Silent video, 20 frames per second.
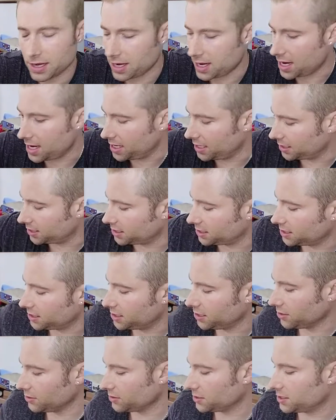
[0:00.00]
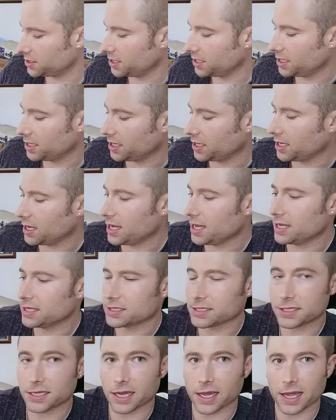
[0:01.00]
And it's still sitting
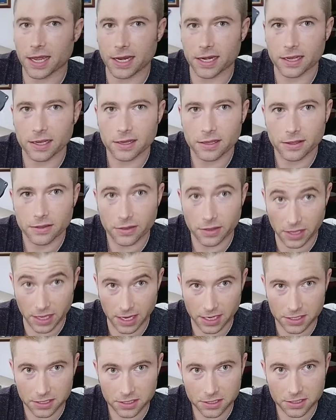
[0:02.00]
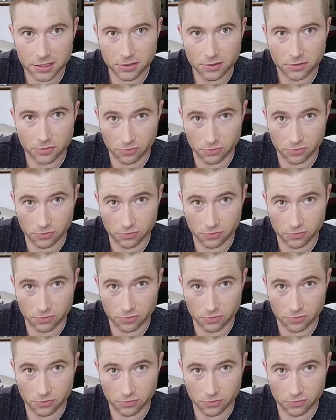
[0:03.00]
inside this,